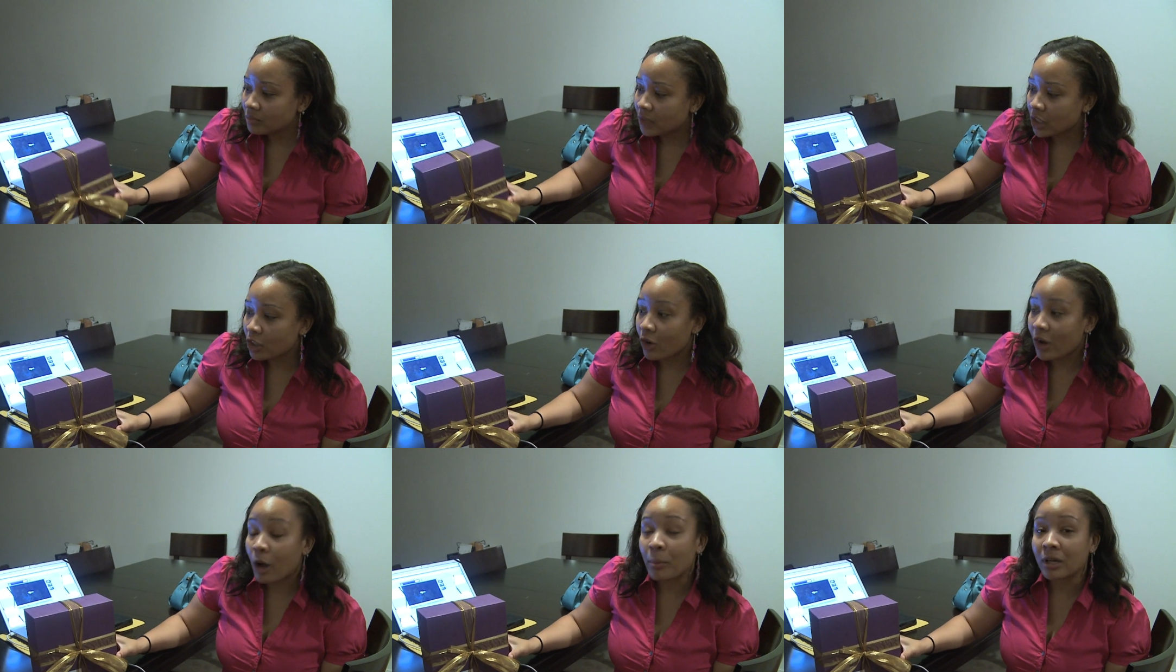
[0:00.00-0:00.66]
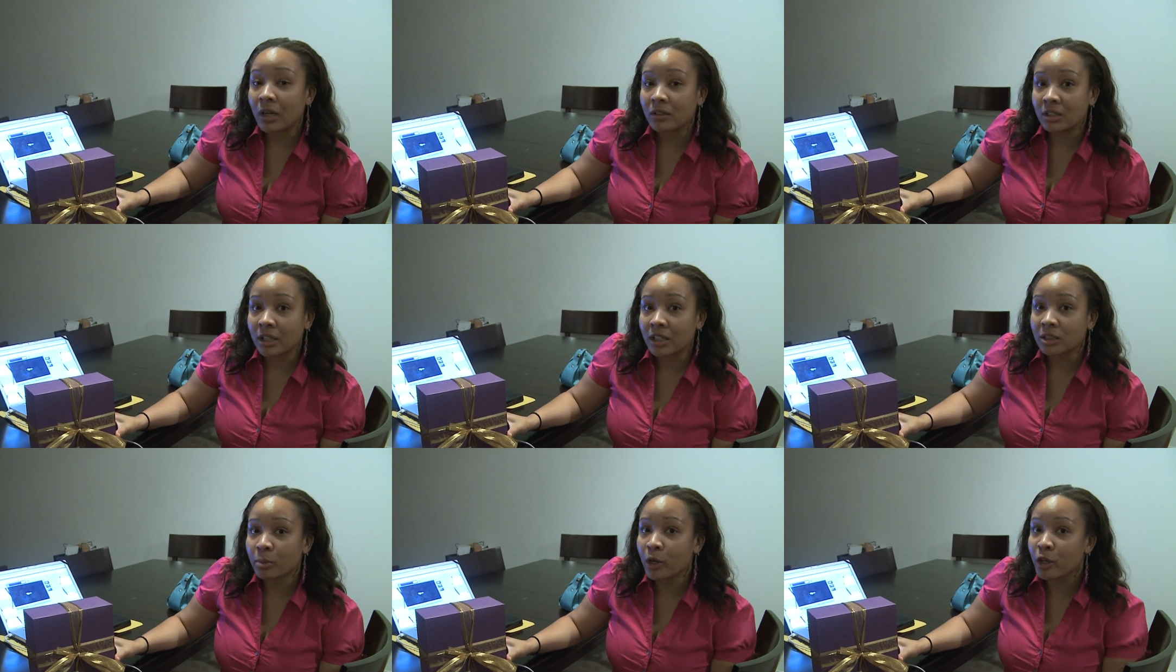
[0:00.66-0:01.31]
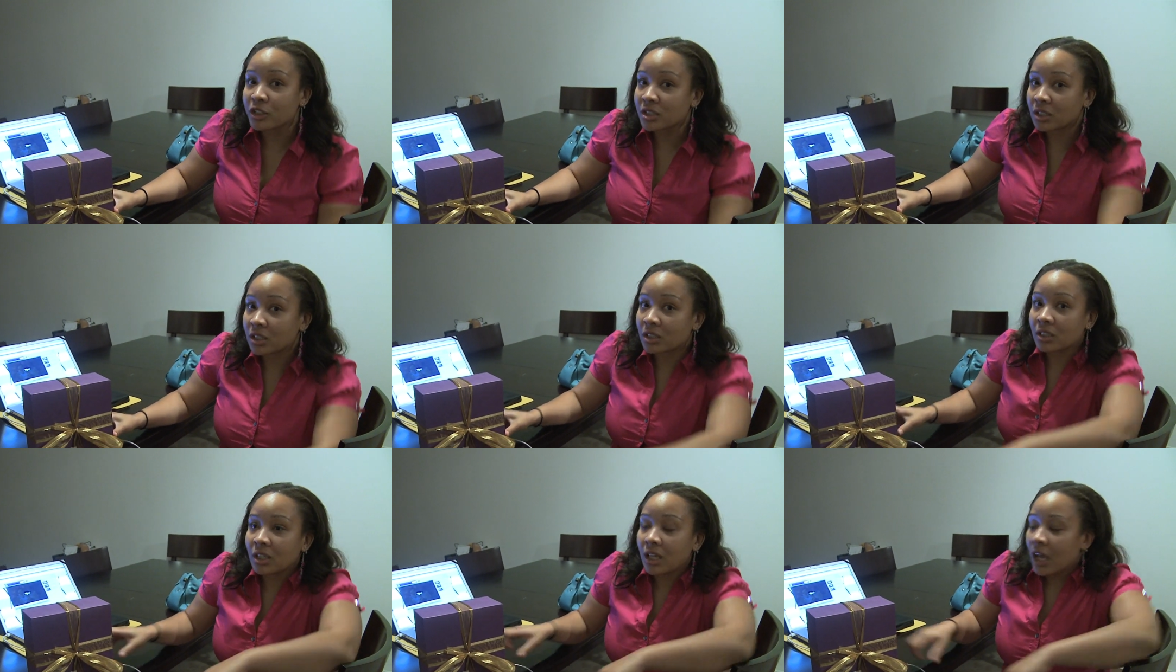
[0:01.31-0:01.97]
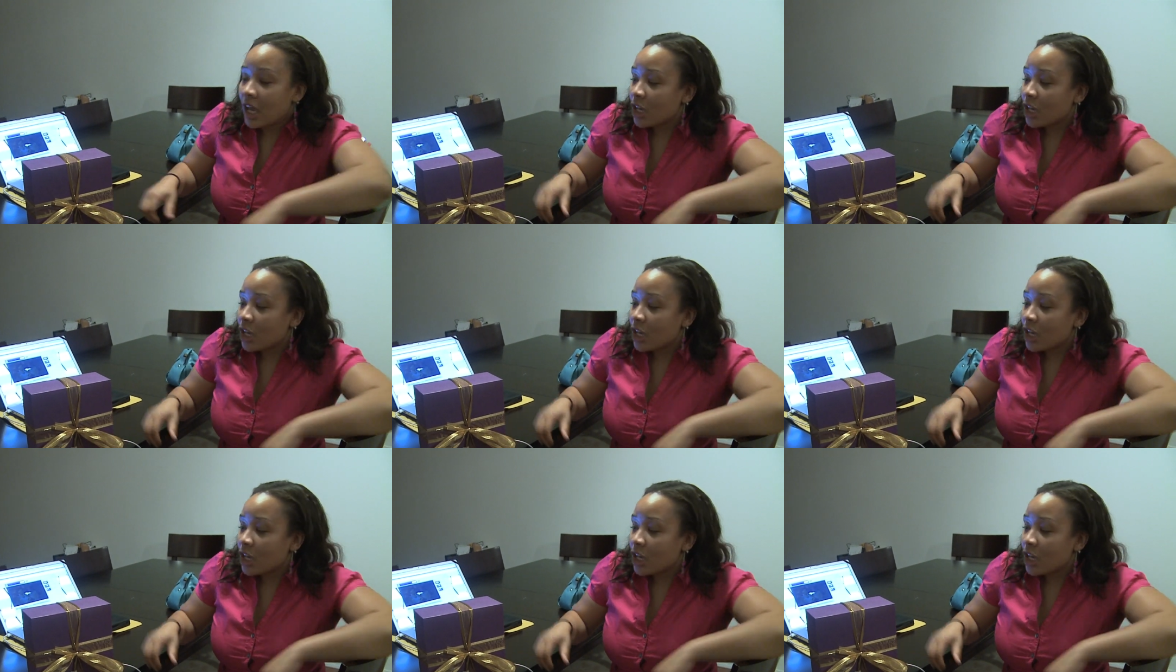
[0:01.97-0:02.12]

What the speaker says: You know, helping out the next person.